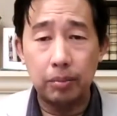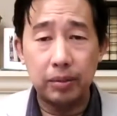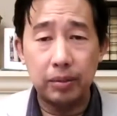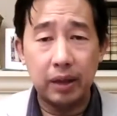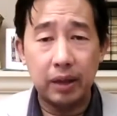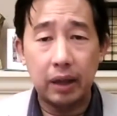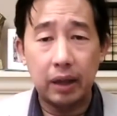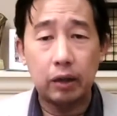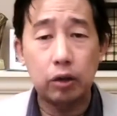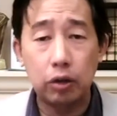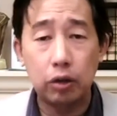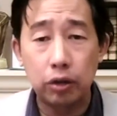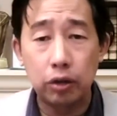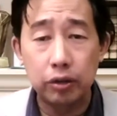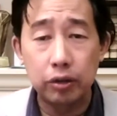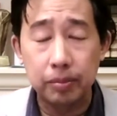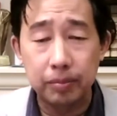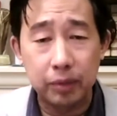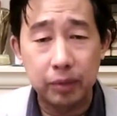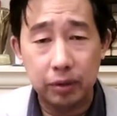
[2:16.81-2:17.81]
they are called
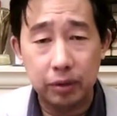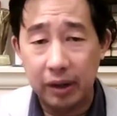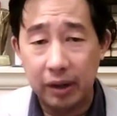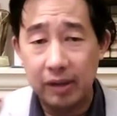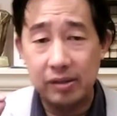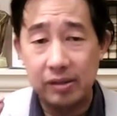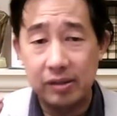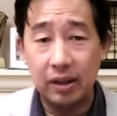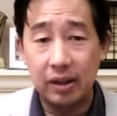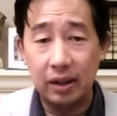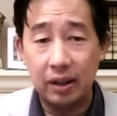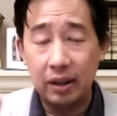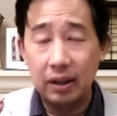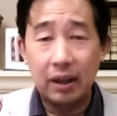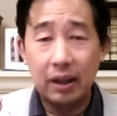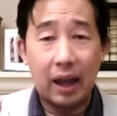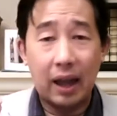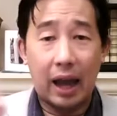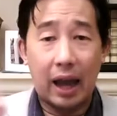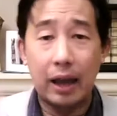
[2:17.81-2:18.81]
crazy
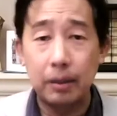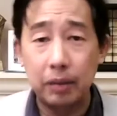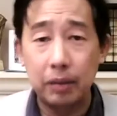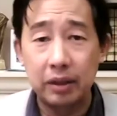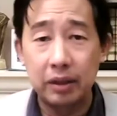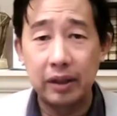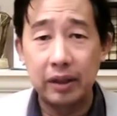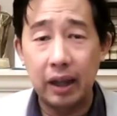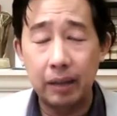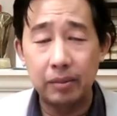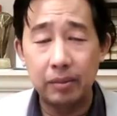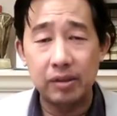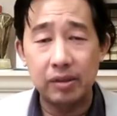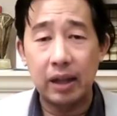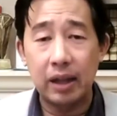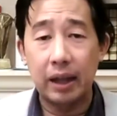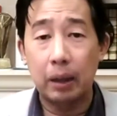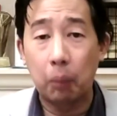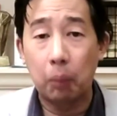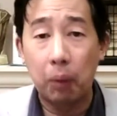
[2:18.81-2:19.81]
animal names
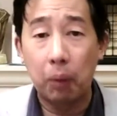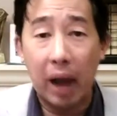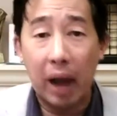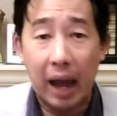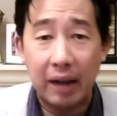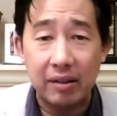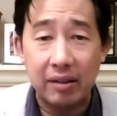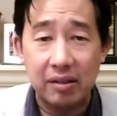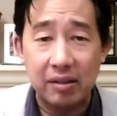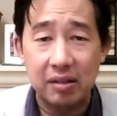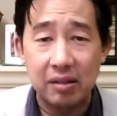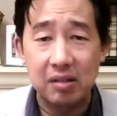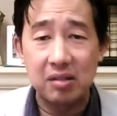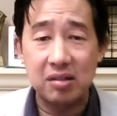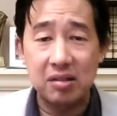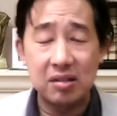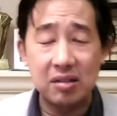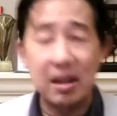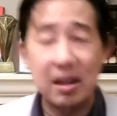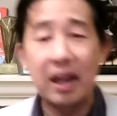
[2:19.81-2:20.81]
like rats and
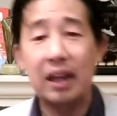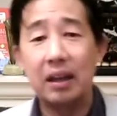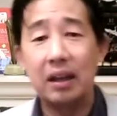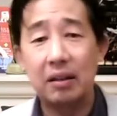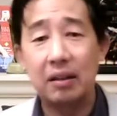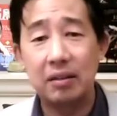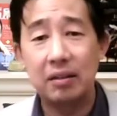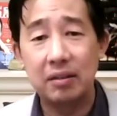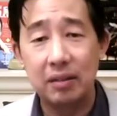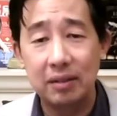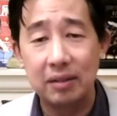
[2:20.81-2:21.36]
snakes.